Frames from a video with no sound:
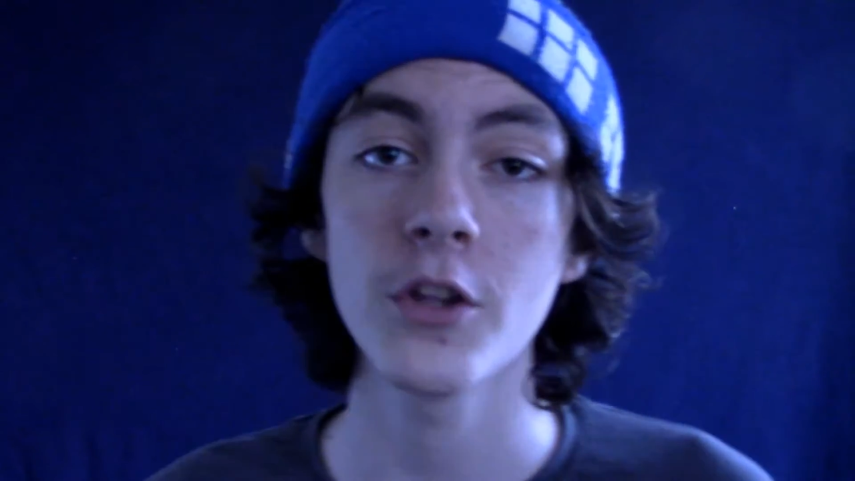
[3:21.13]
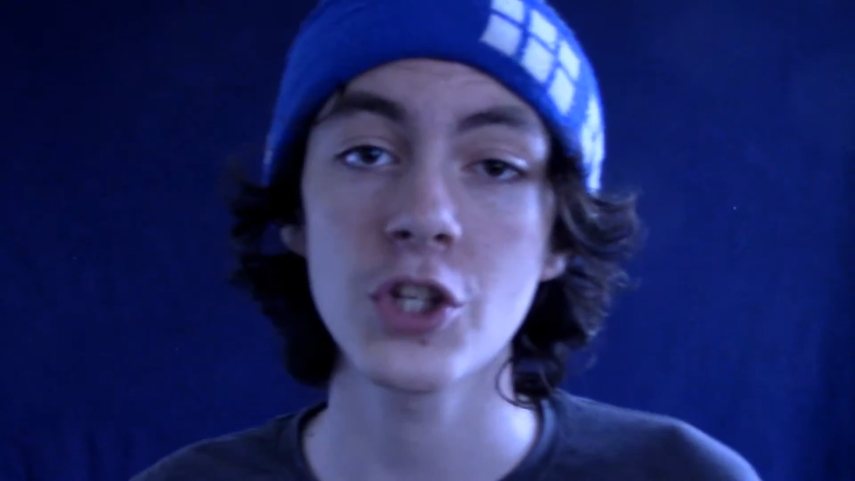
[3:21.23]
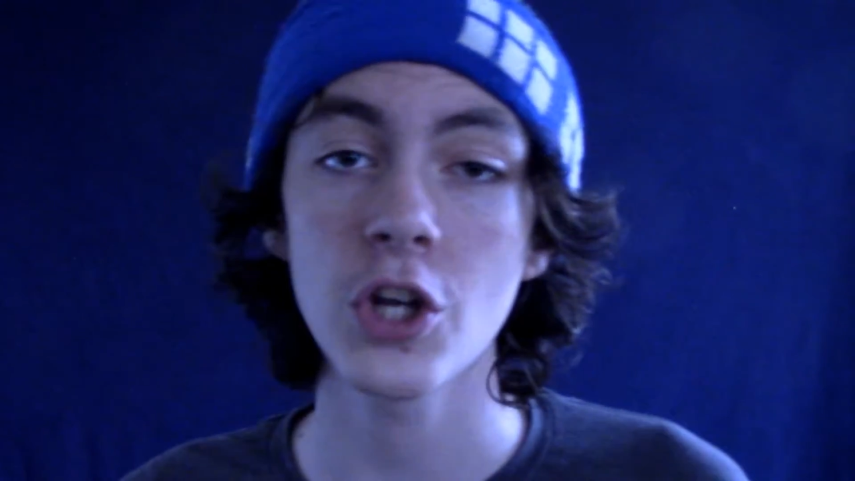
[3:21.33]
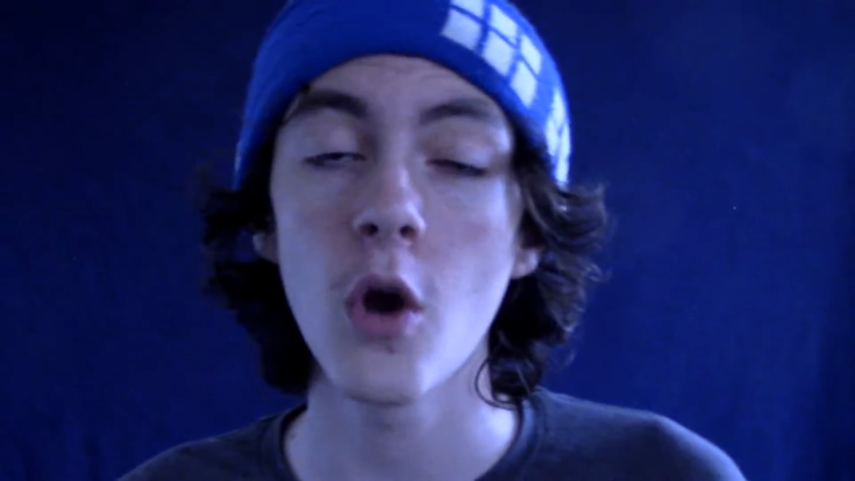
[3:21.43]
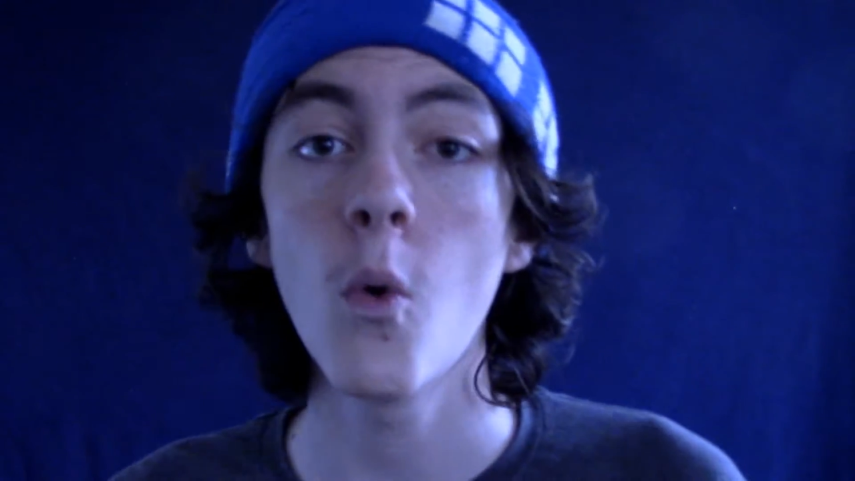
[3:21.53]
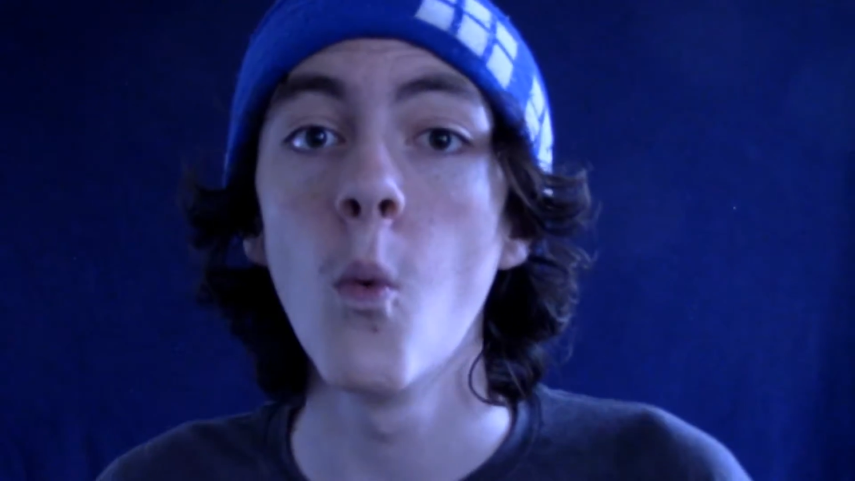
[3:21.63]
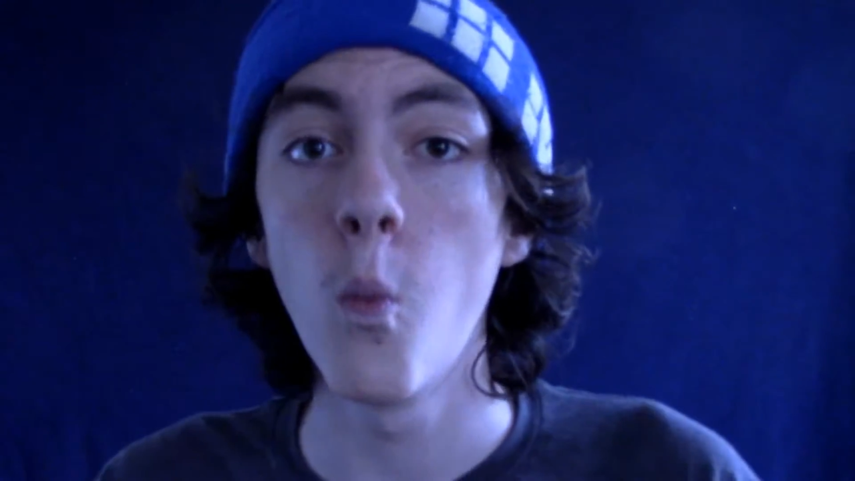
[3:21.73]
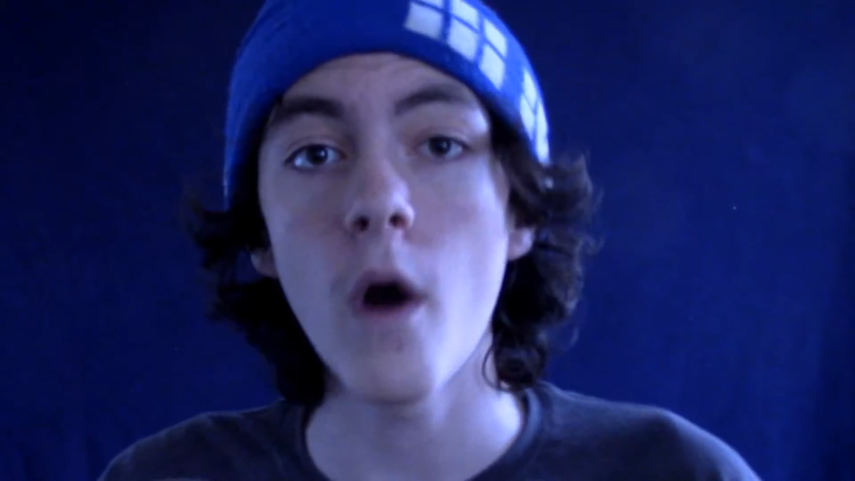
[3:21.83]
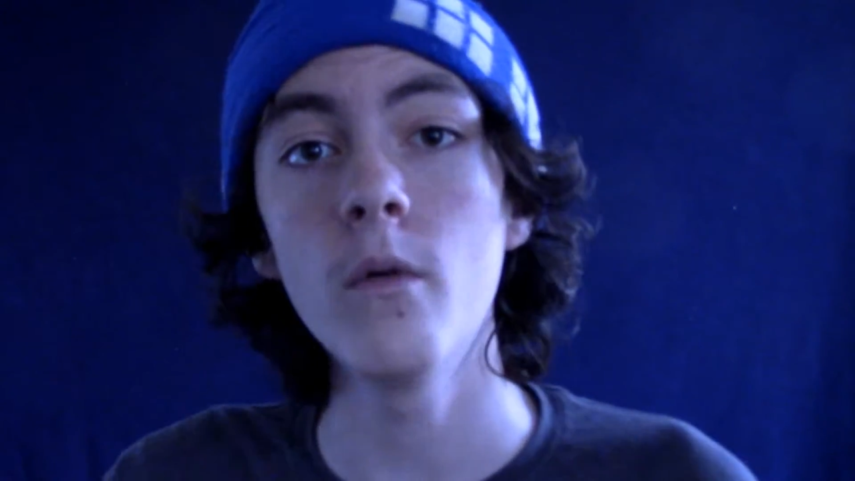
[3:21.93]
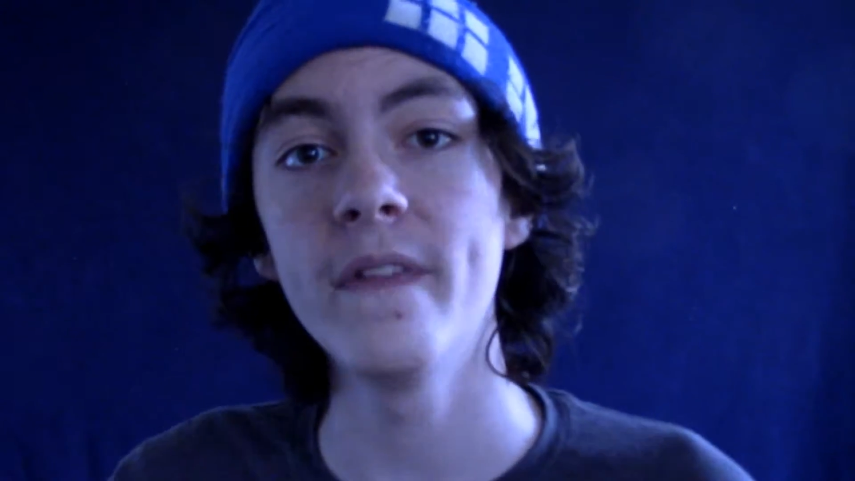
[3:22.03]
of the show.
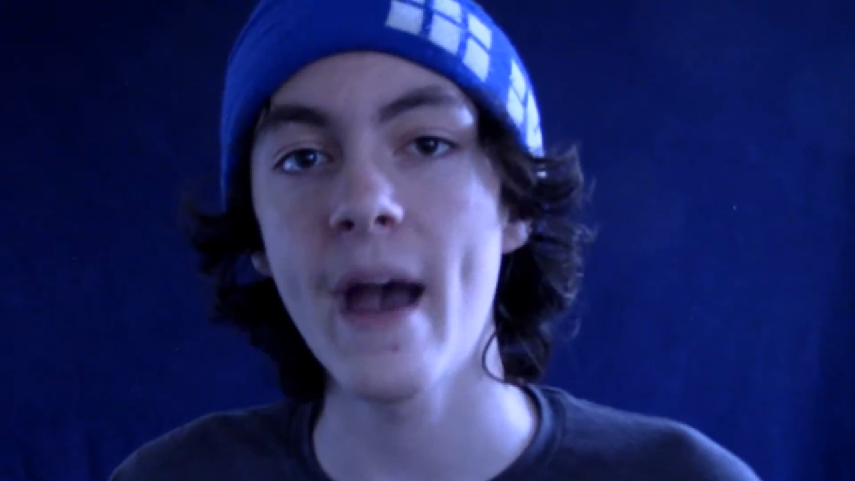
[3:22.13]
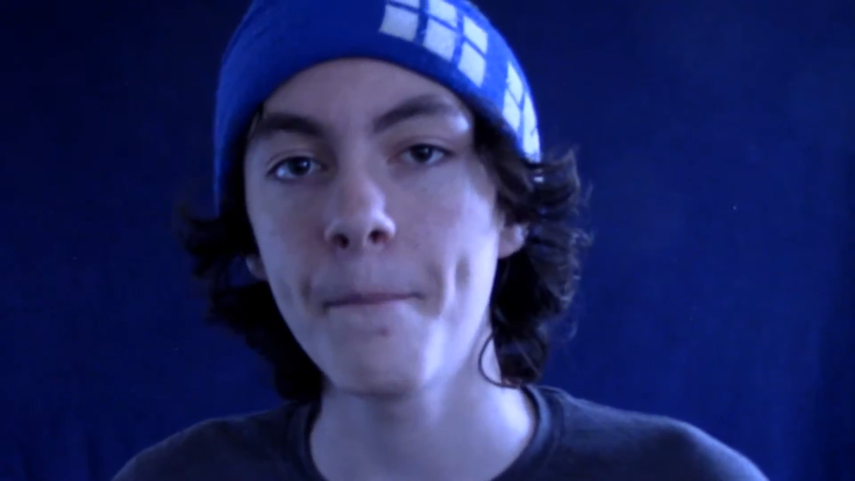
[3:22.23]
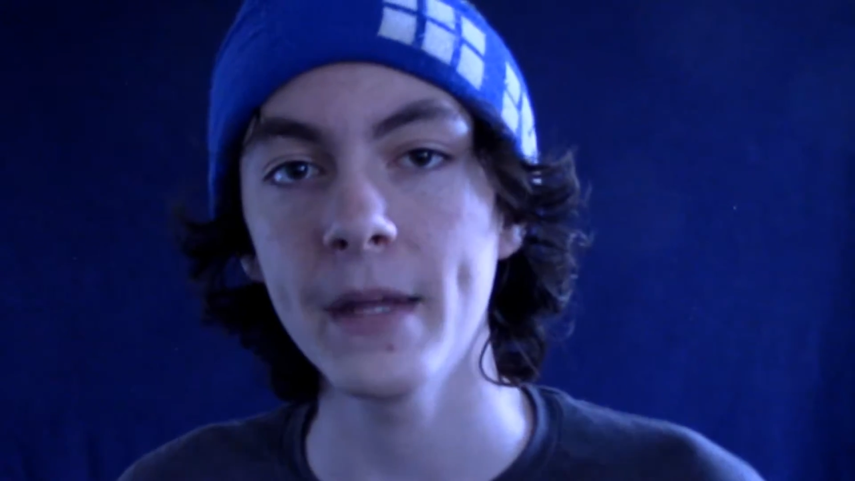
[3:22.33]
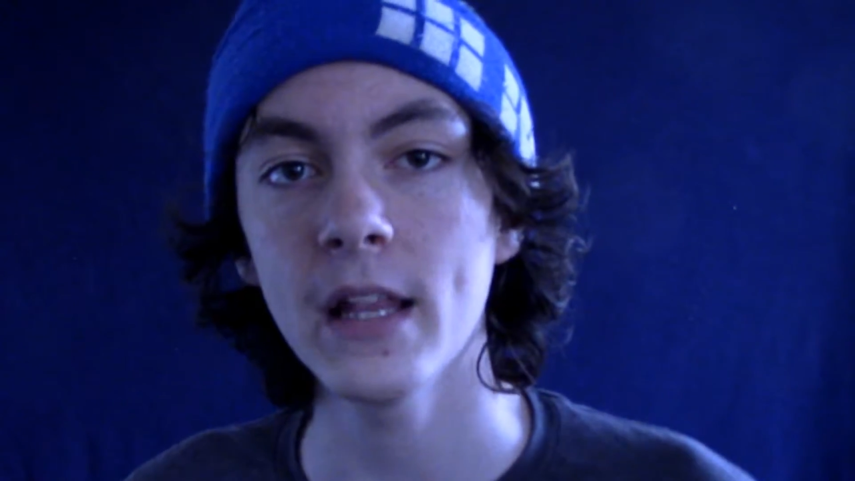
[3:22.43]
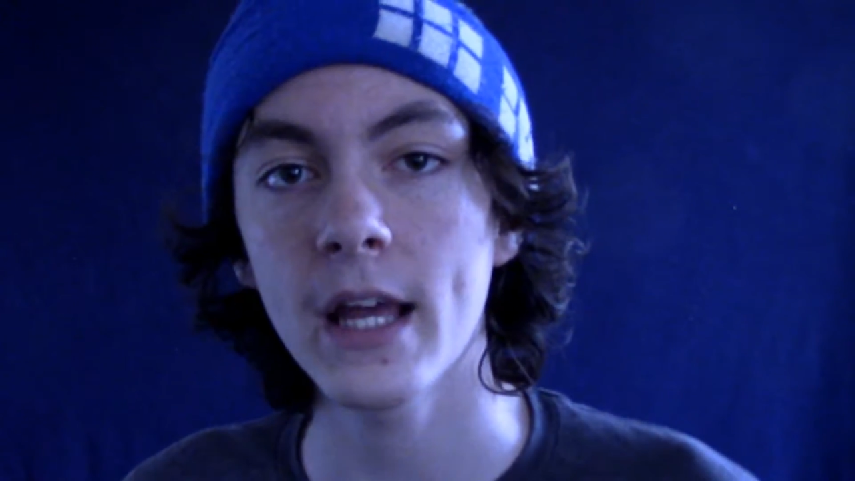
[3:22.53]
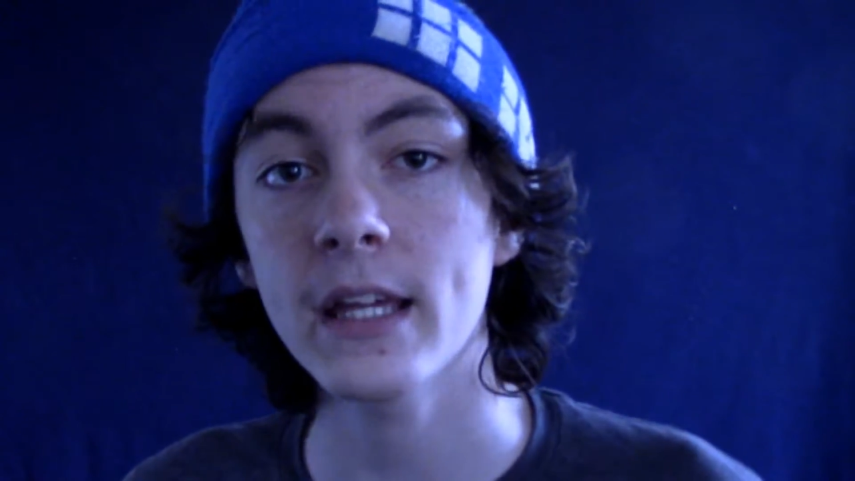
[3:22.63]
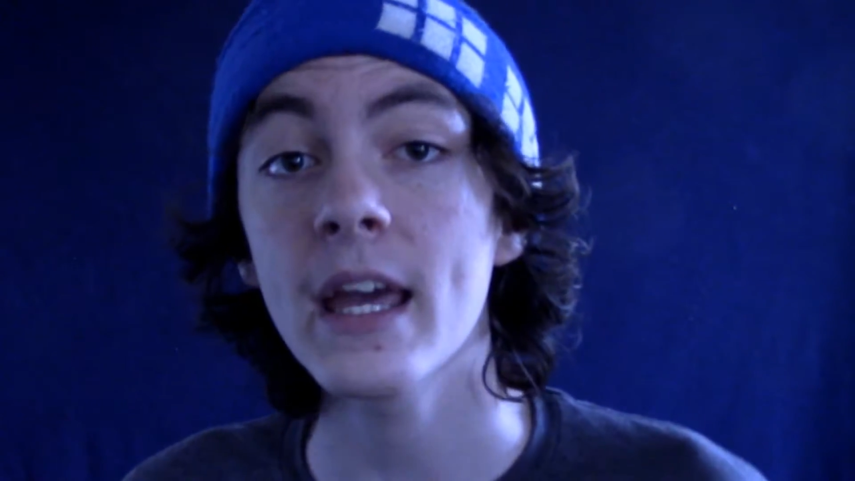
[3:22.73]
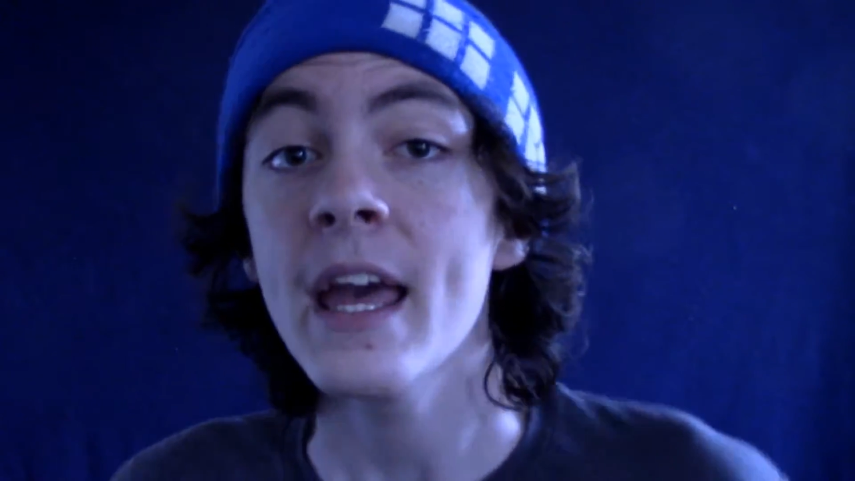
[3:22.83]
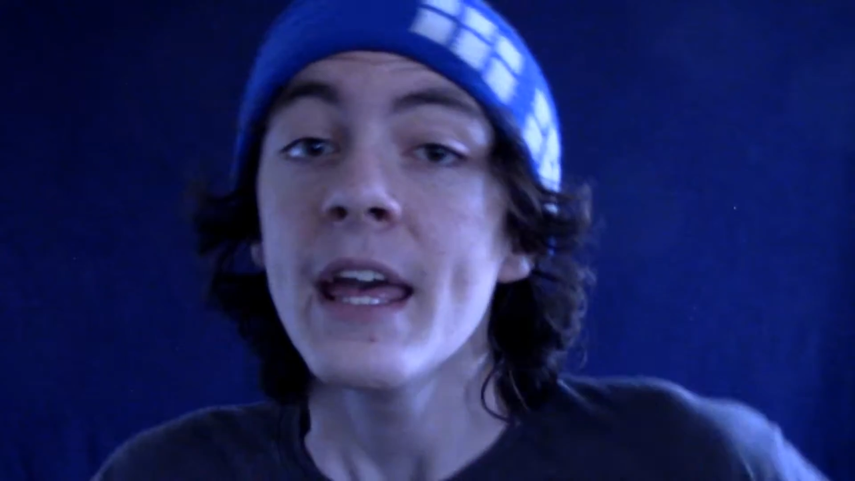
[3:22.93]
What would that be like?